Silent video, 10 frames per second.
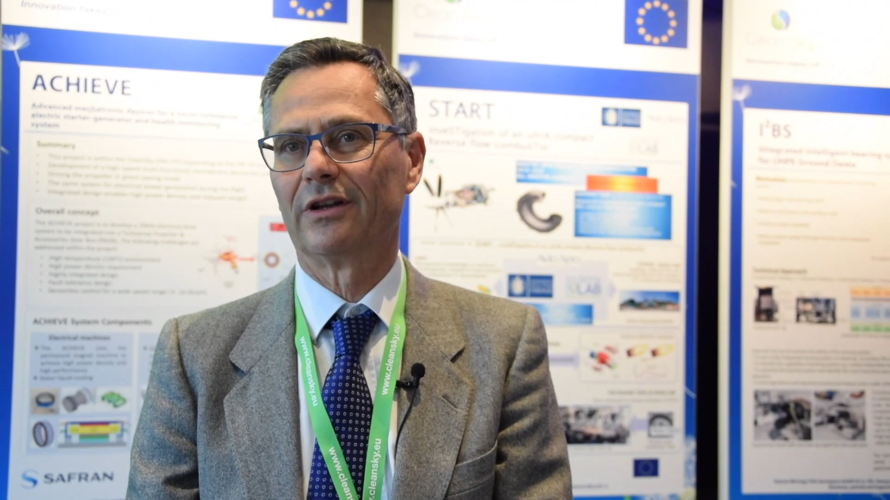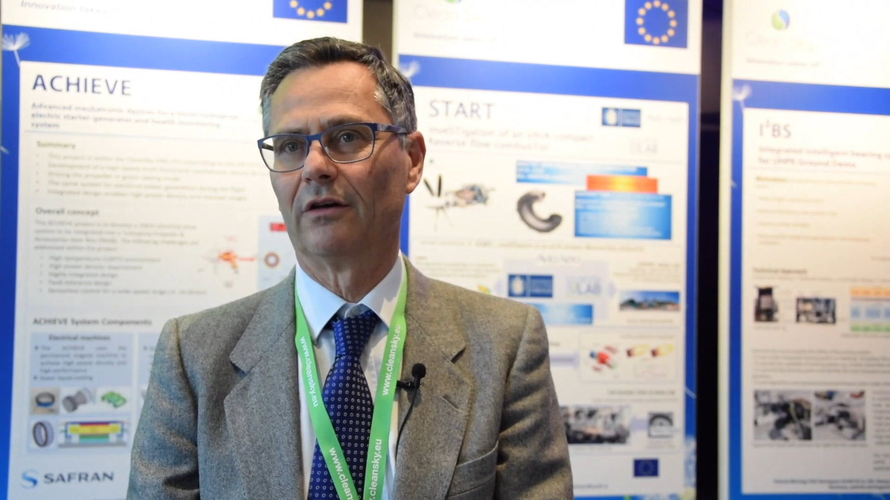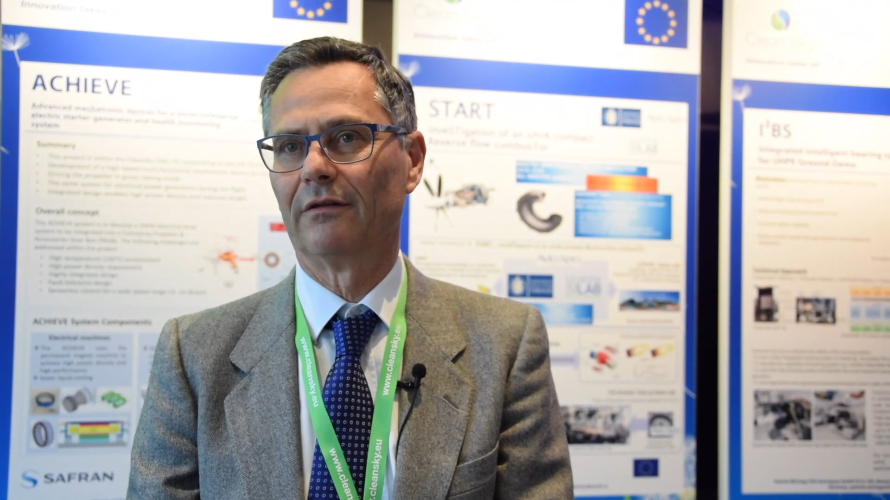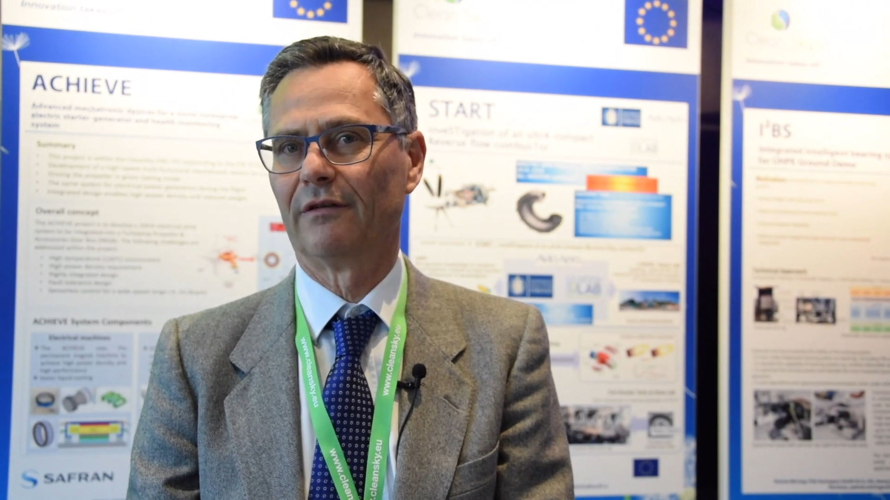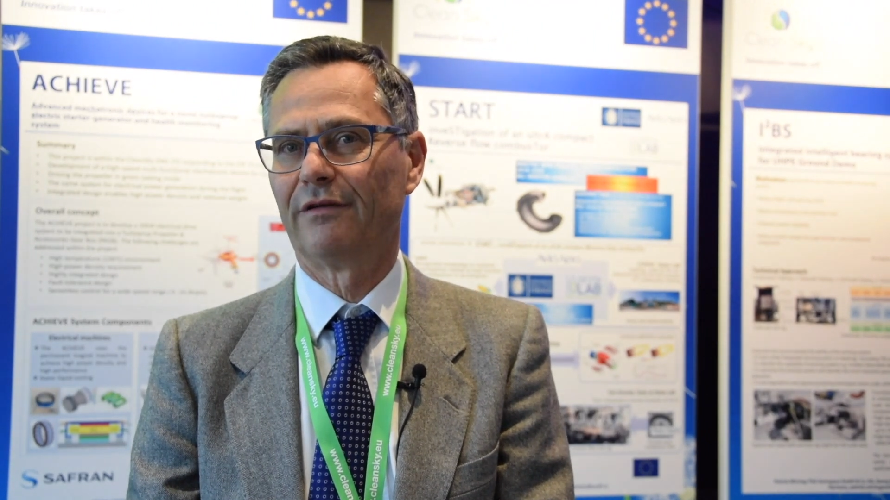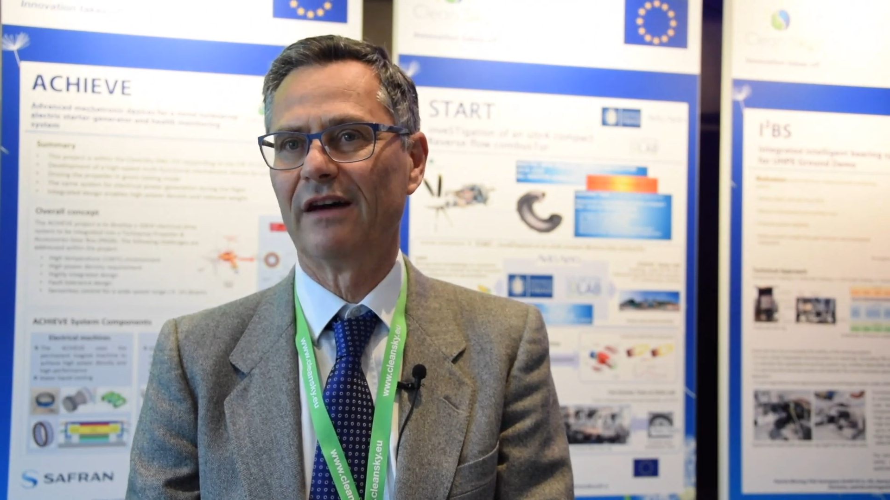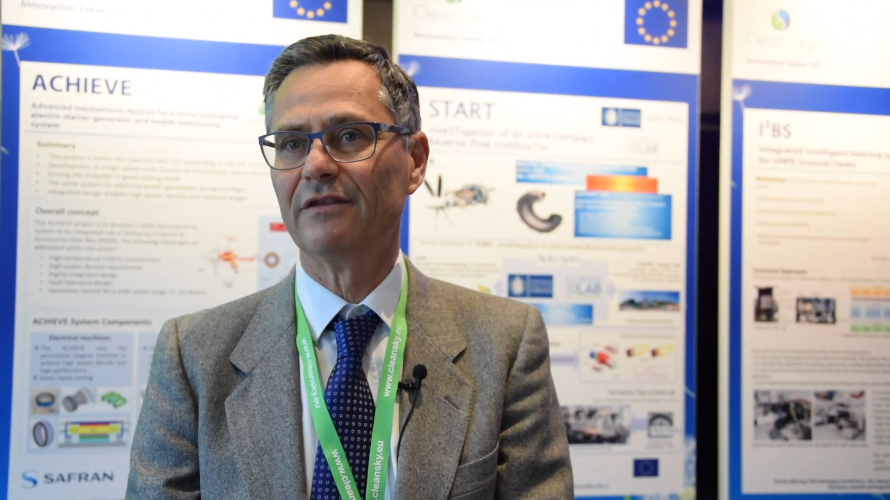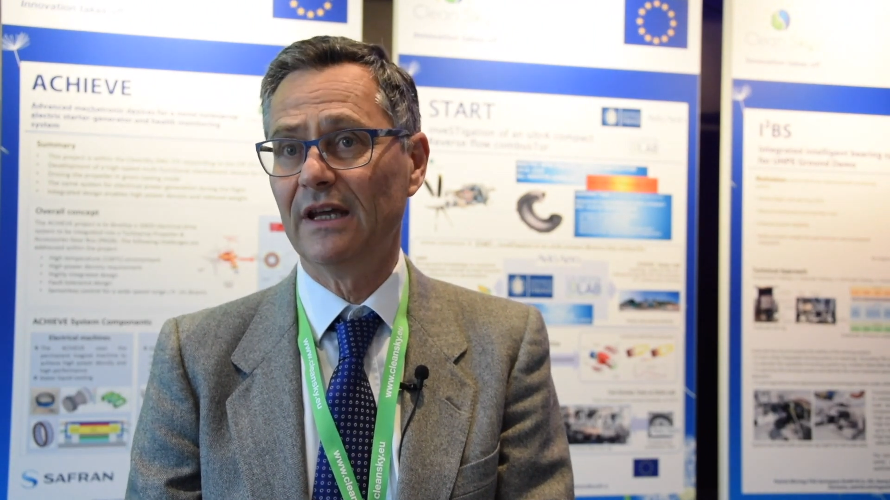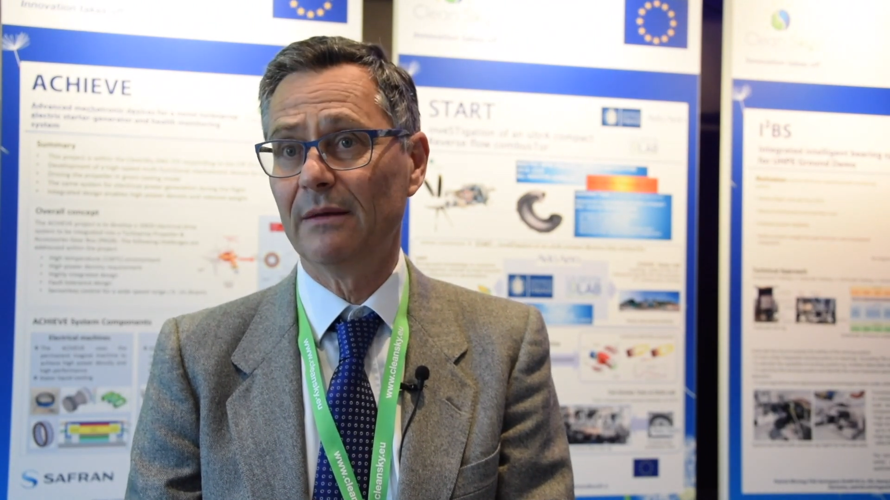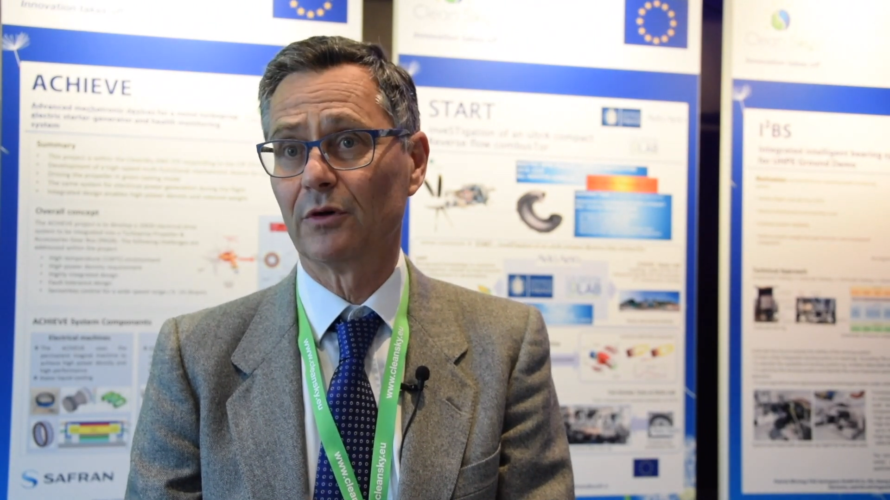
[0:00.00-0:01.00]
of uh, five
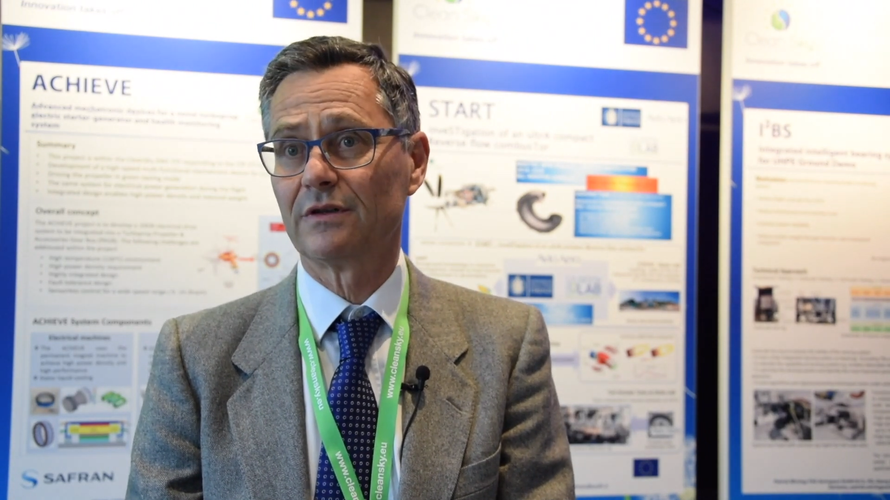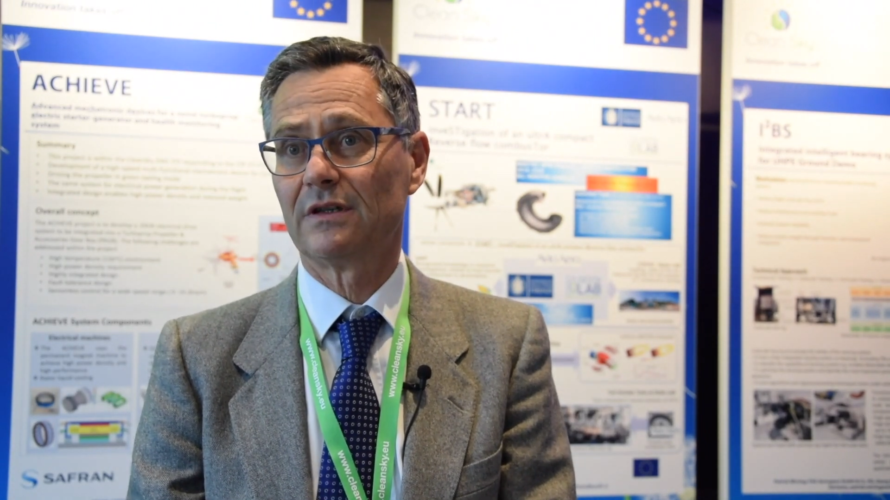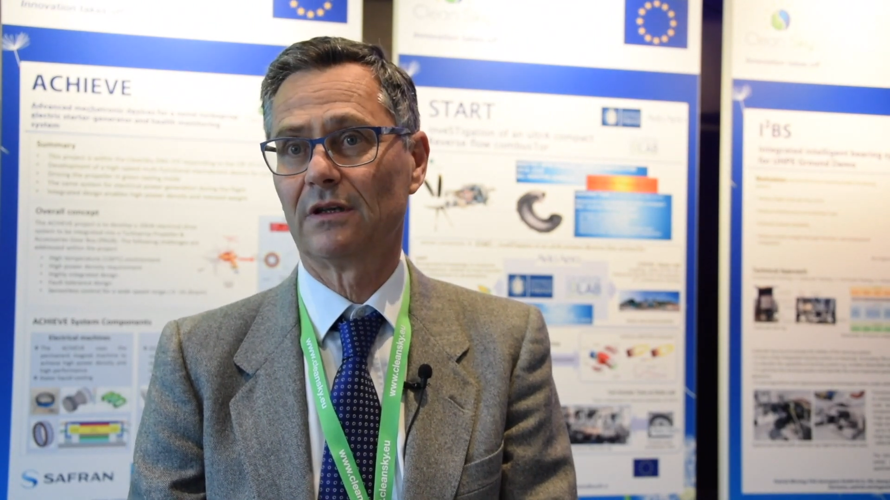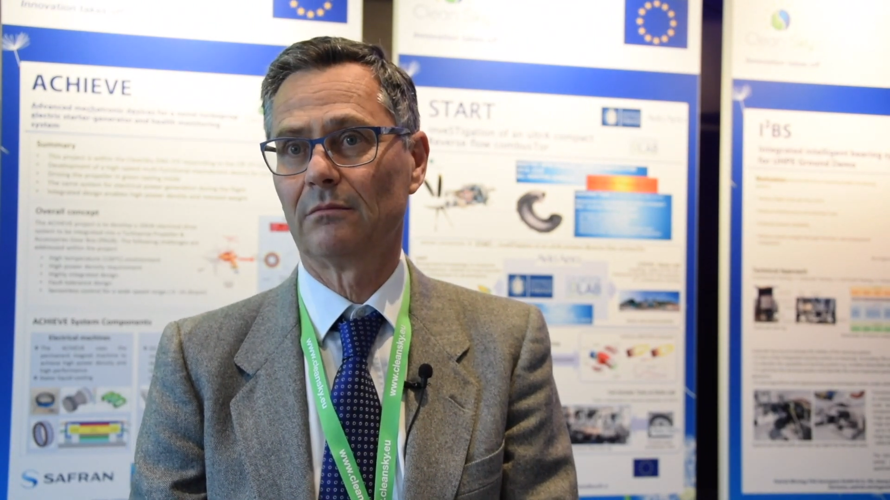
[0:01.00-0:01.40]
demos,